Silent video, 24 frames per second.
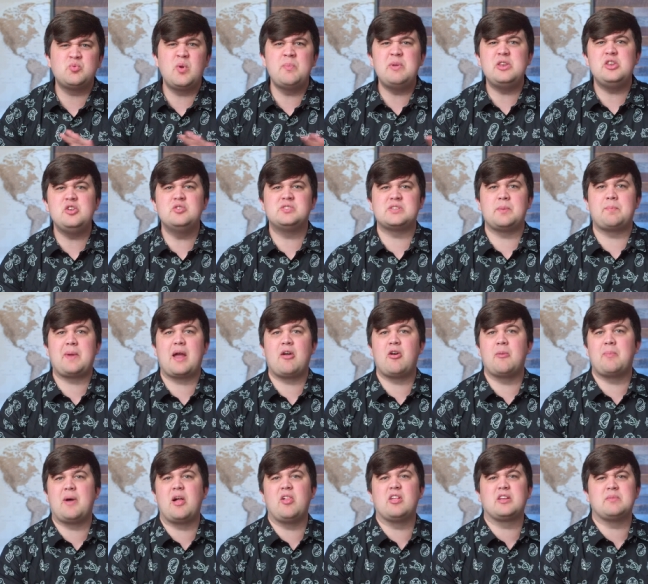women use a
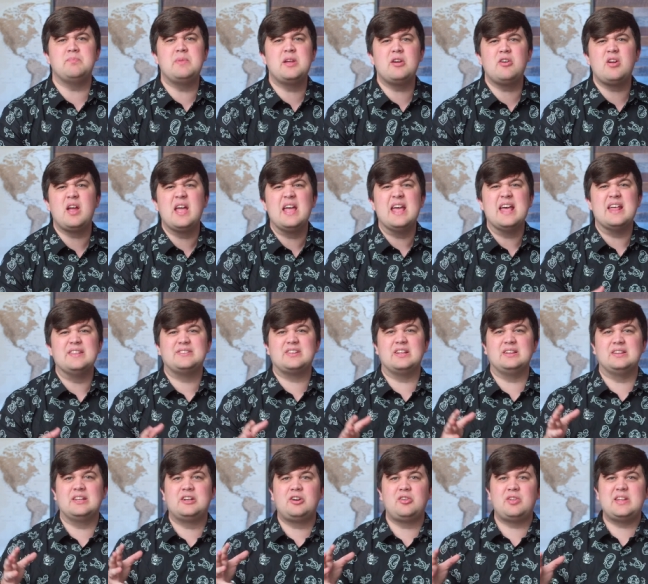parabolic mirror
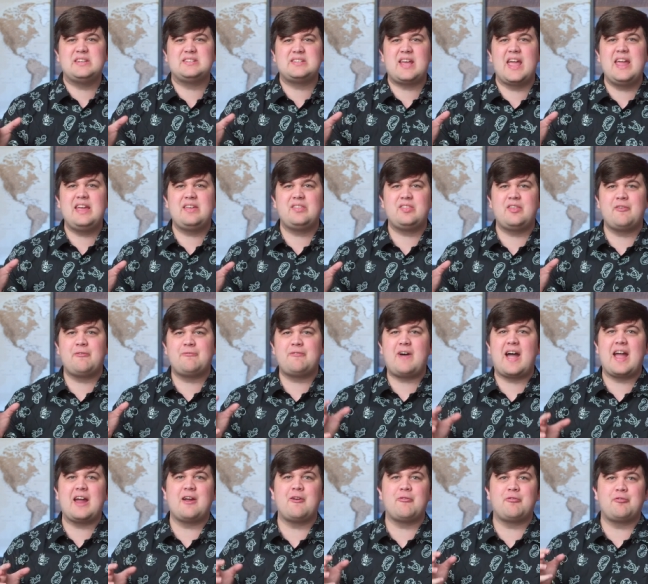to literally take the
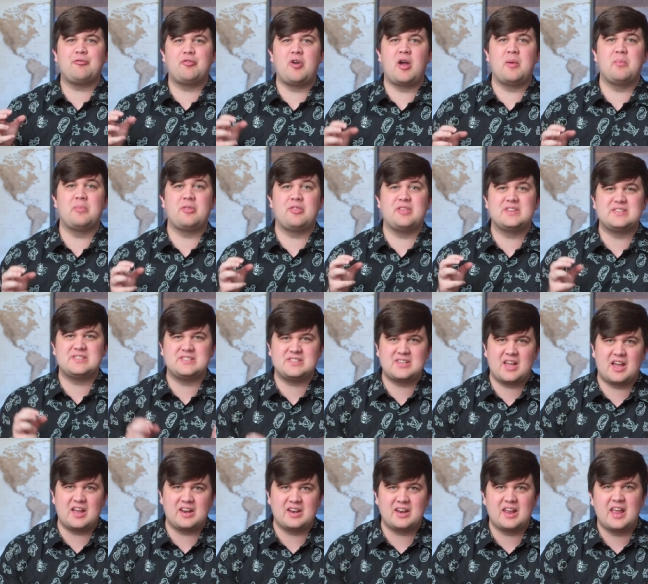fire from the
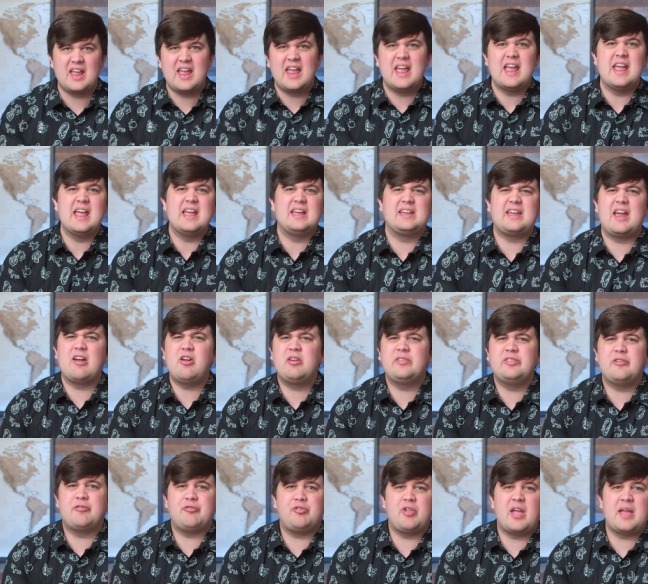sun.
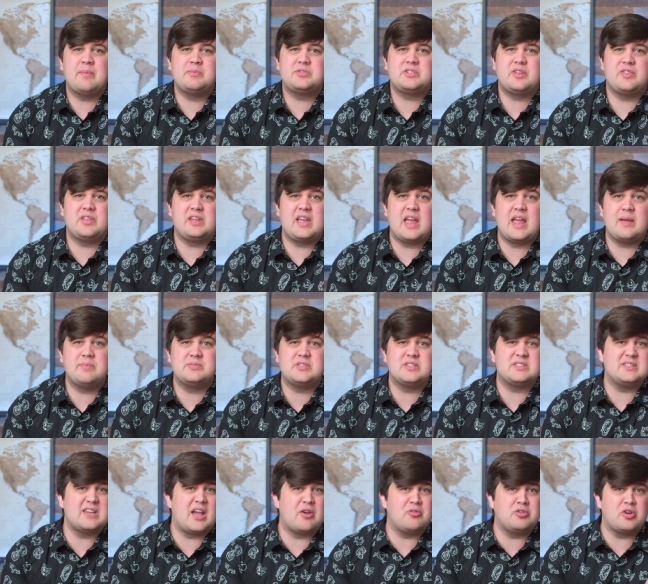Carrying the flames to the games
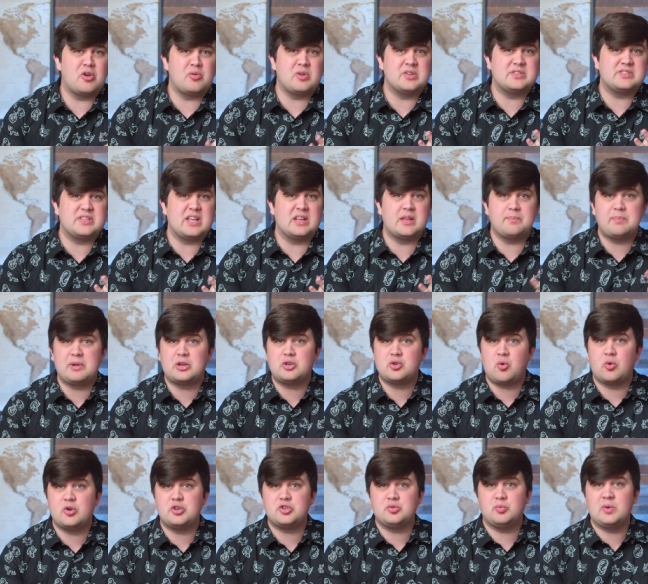is now known as the Olympic
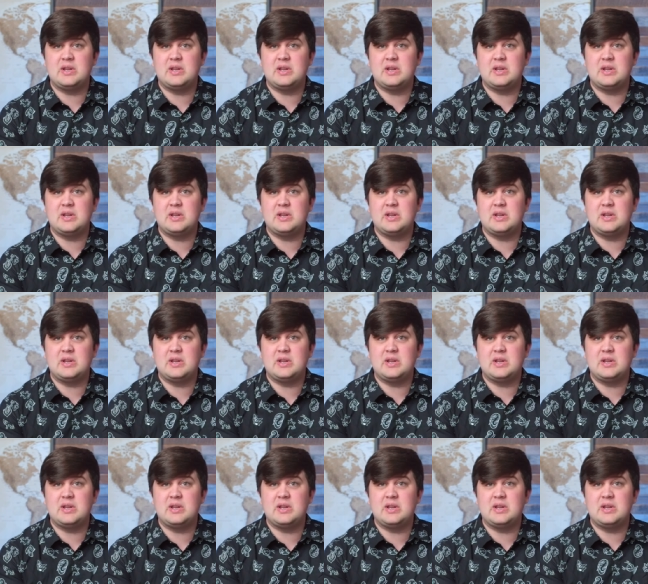torch